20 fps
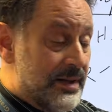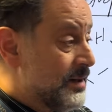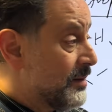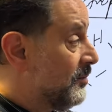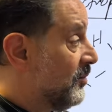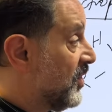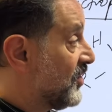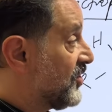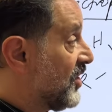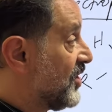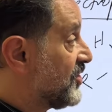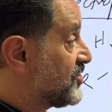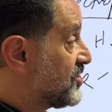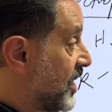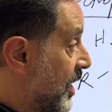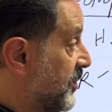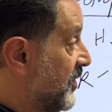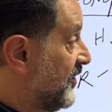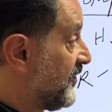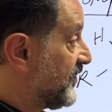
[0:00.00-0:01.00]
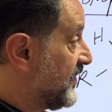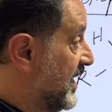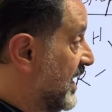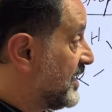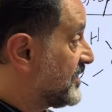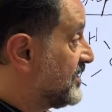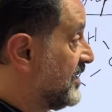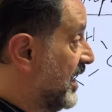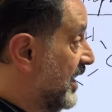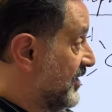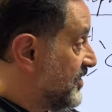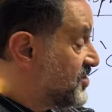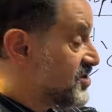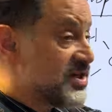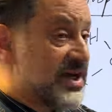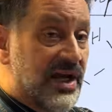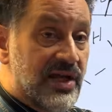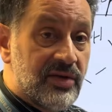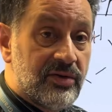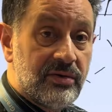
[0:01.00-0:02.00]
But on top of that, now it's
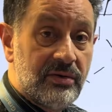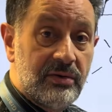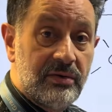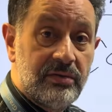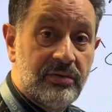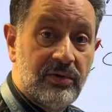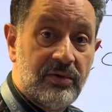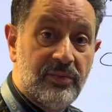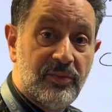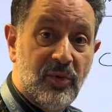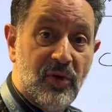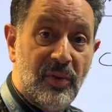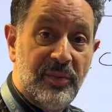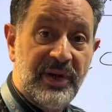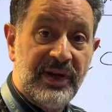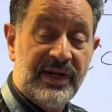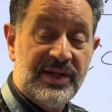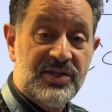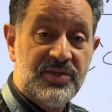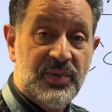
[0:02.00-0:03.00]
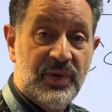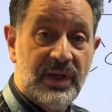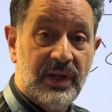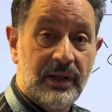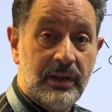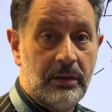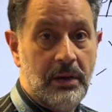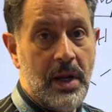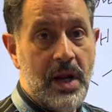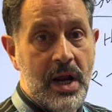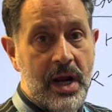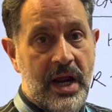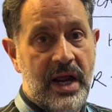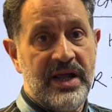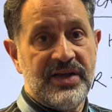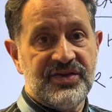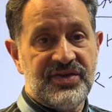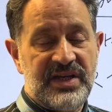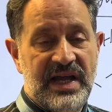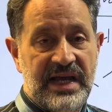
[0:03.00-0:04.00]
gained two bromine as well,
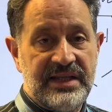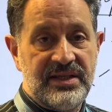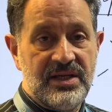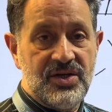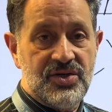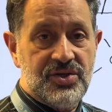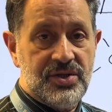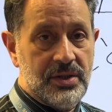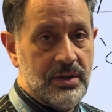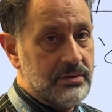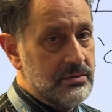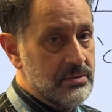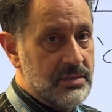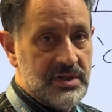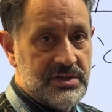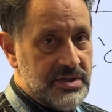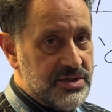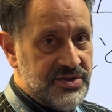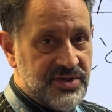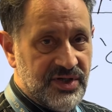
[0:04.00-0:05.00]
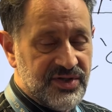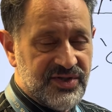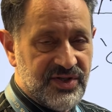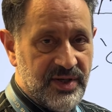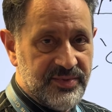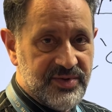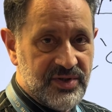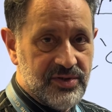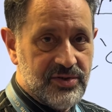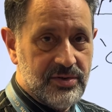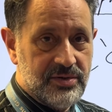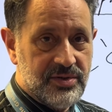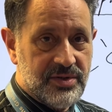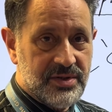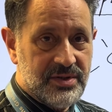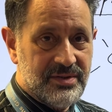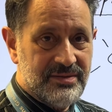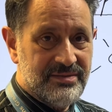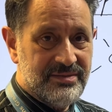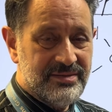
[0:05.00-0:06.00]
hence addition. This is not
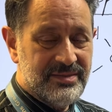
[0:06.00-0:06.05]
substitution.